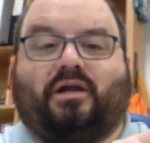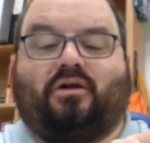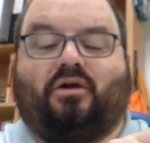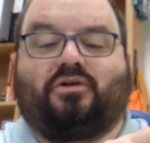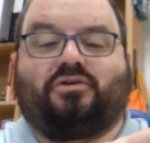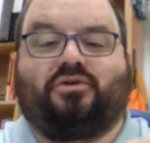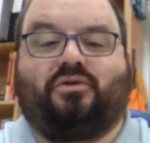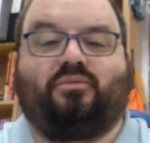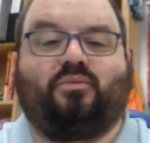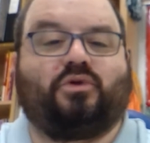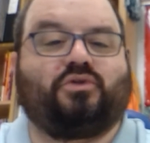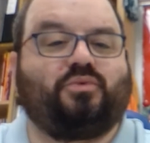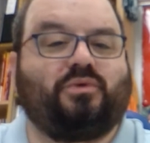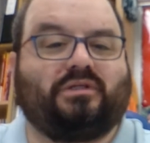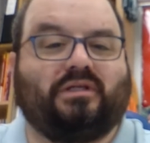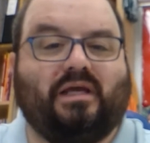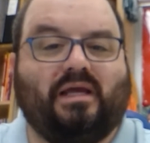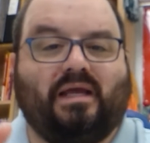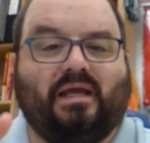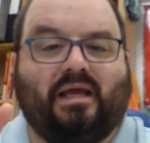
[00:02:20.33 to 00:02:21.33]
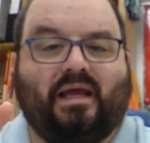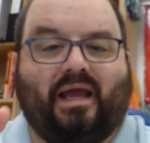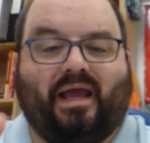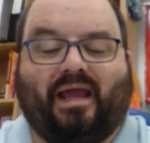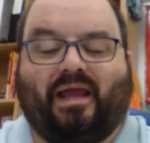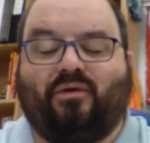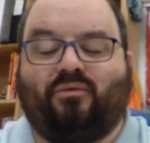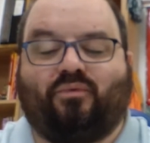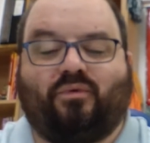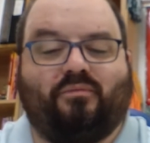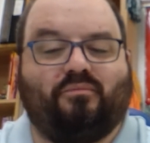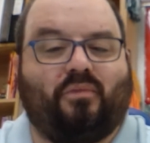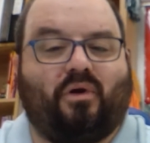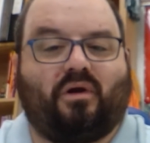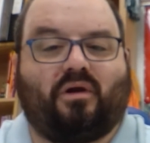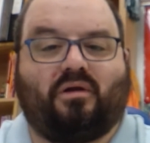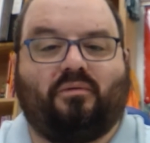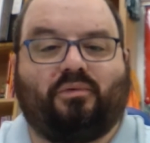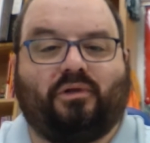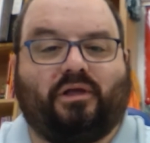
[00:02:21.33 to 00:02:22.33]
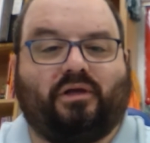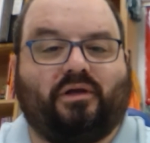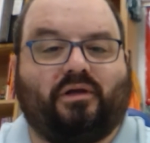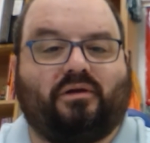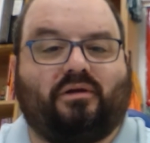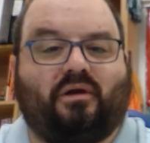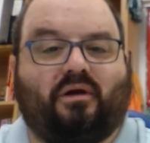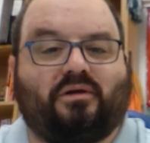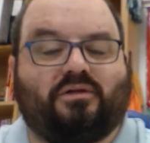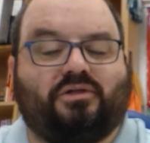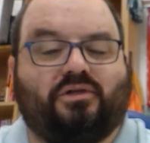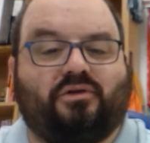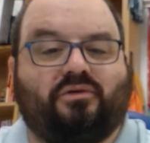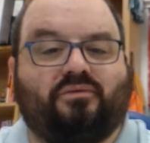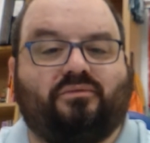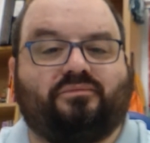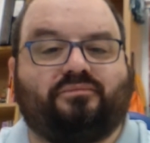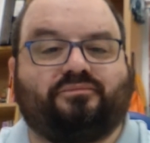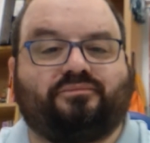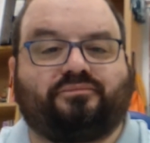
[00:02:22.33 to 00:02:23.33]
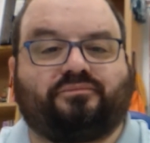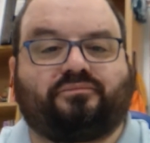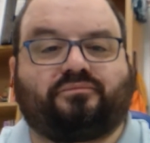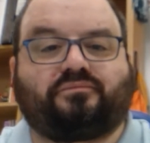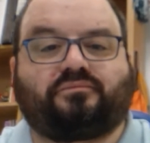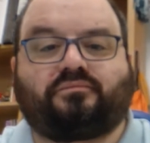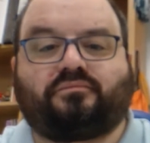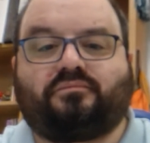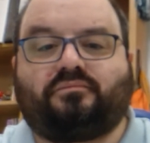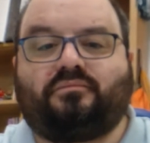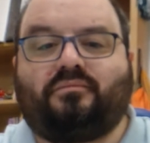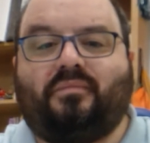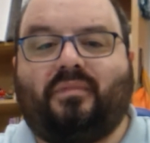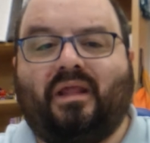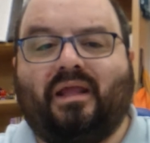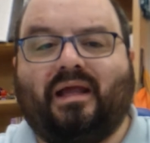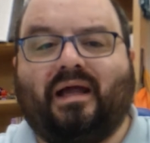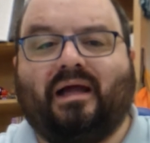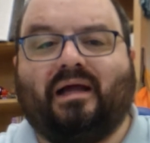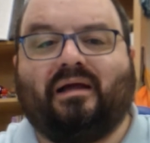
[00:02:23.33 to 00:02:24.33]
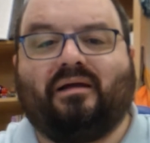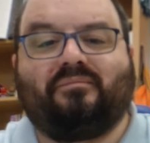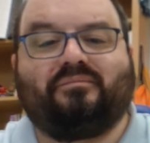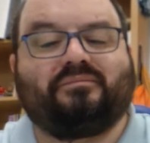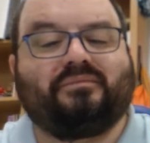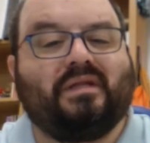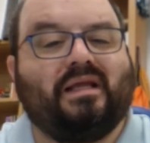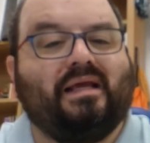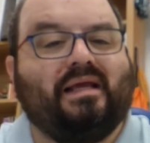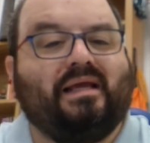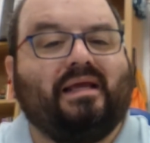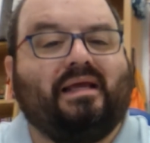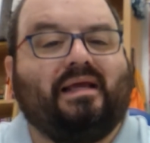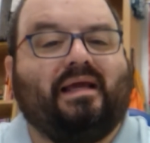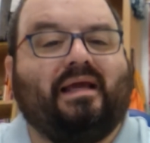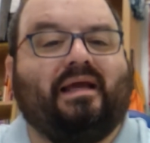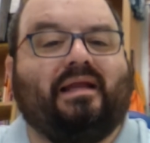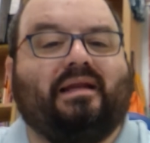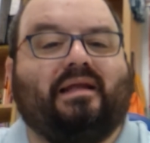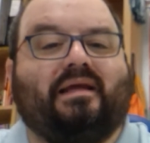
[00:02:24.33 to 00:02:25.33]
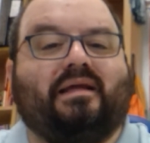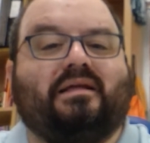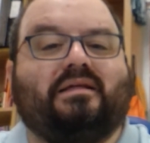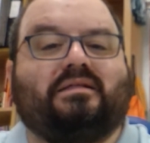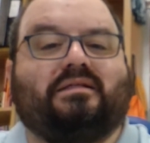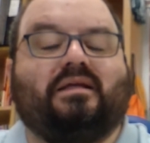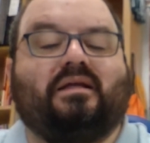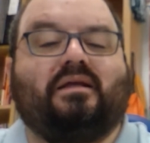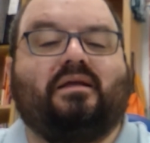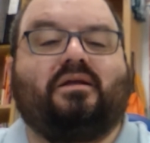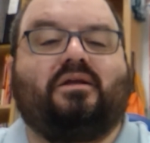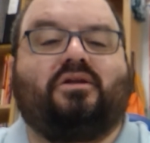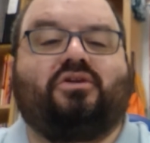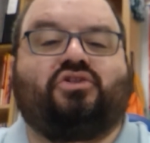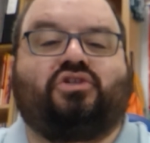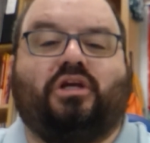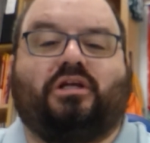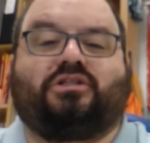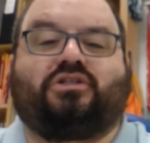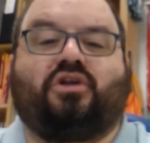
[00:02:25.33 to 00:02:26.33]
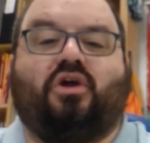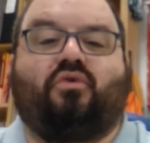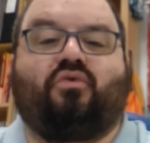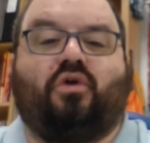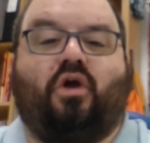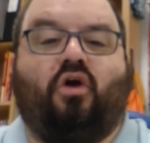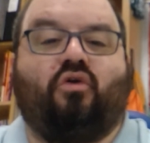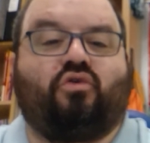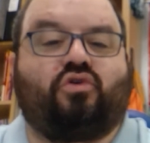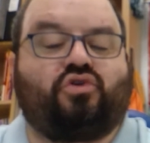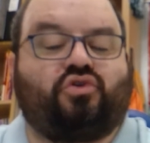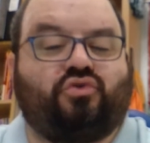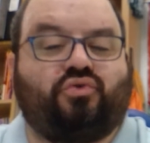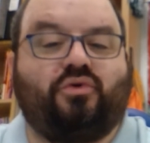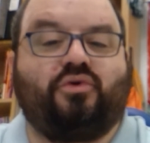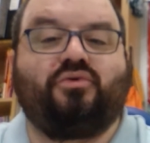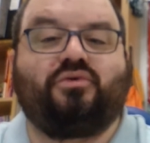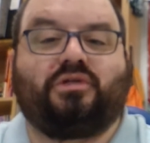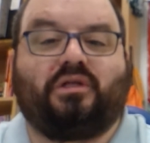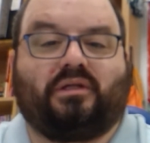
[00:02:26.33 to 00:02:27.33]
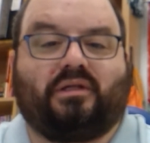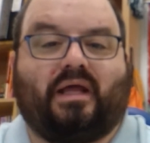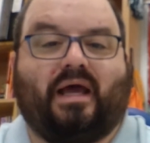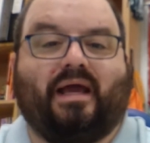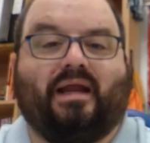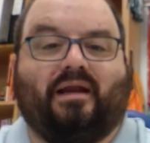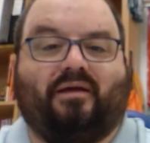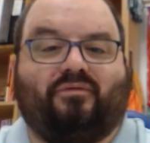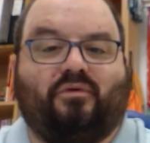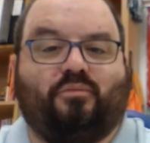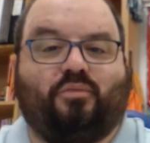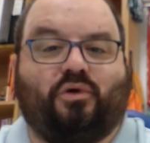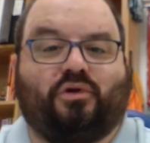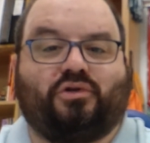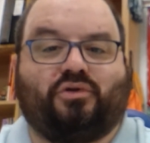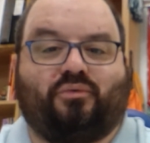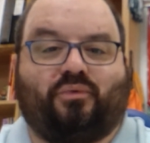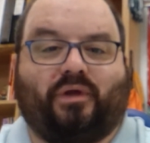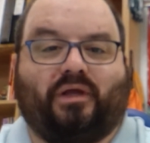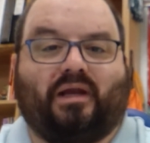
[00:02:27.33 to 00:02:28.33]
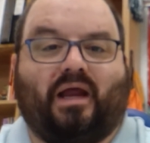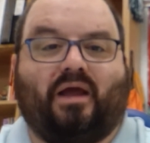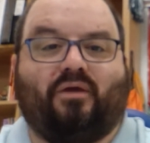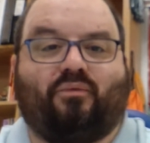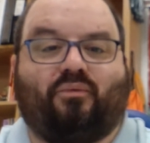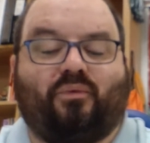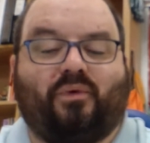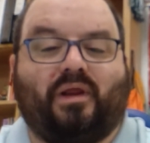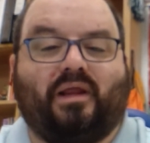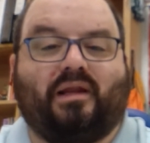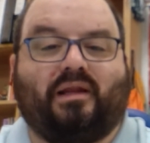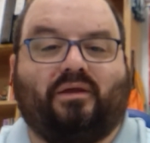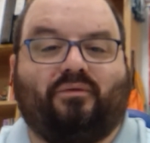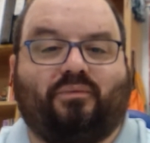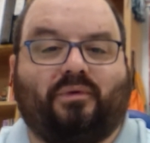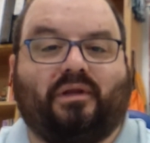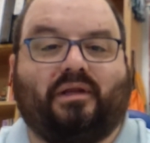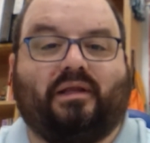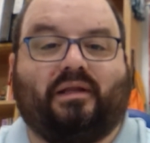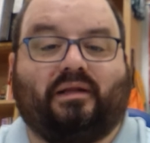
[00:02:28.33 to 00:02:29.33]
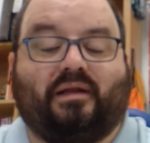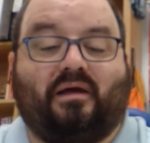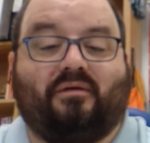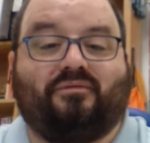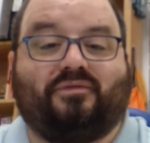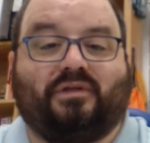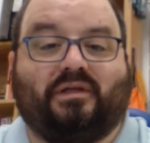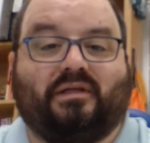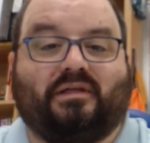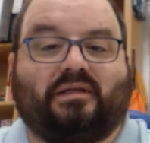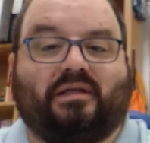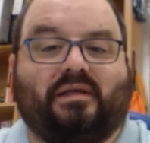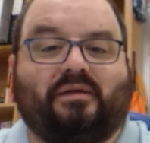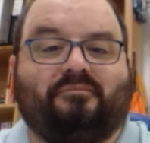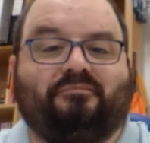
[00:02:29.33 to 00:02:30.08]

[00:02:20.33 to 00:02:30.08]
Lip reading: cartoon, which was a remarkably good cartoon. It is just a true delight of a book to read. I really, really loved it.